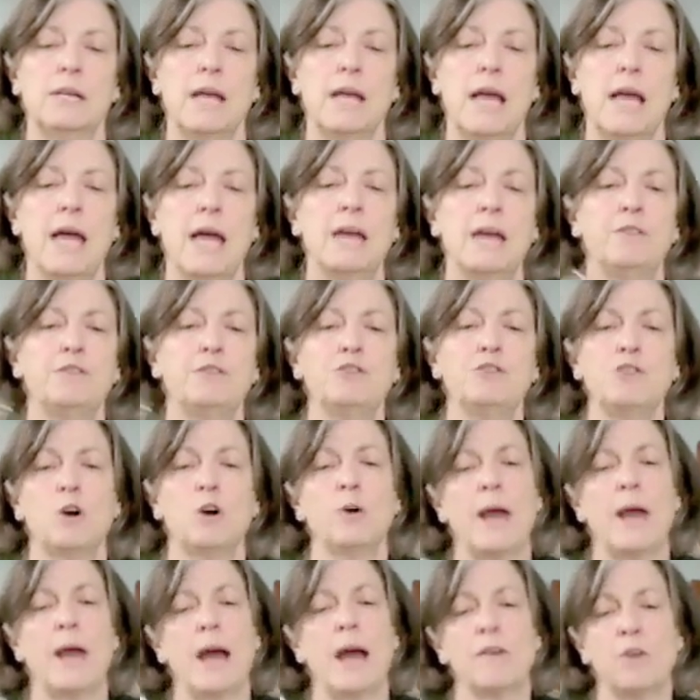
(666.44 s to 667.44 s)
And if you
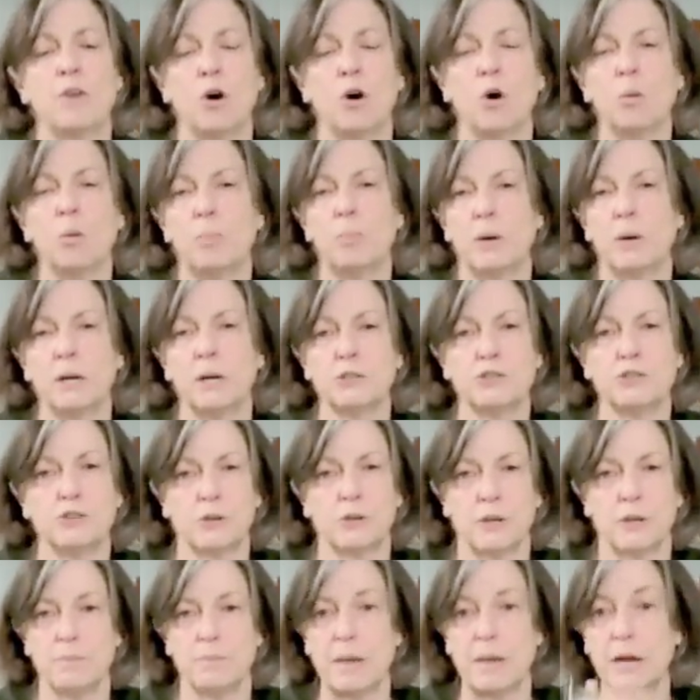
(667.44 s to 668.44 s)
don't have a hole punch, you
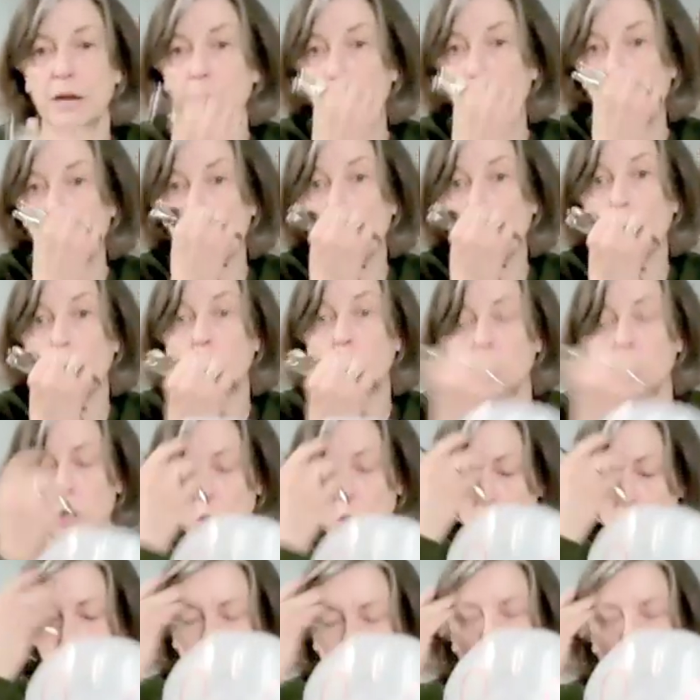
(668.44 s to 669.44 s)
can make a hole
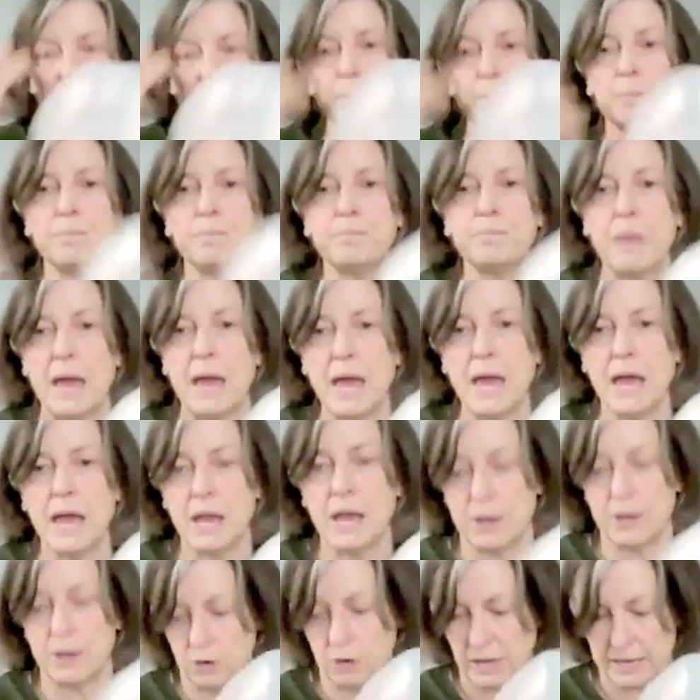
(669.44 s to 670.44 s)
with a
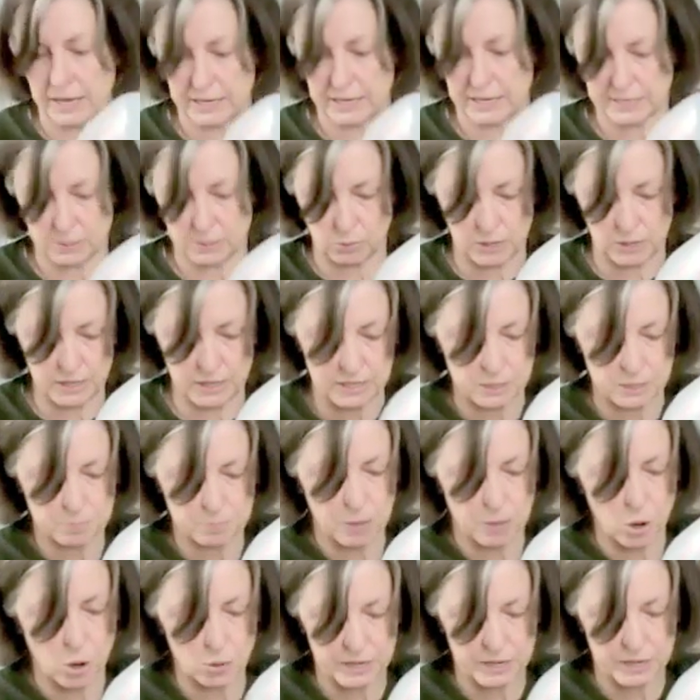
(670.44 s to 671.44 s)
pen or like one of these
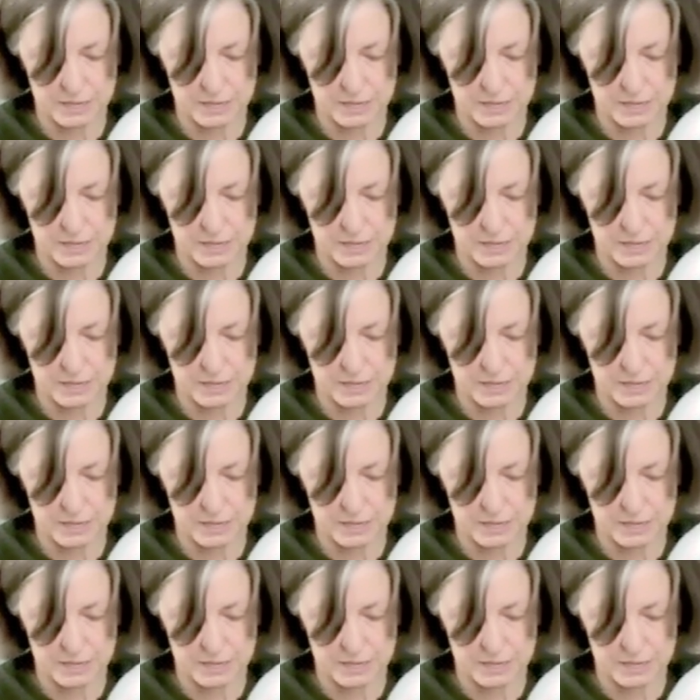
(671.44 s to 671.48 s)
pokey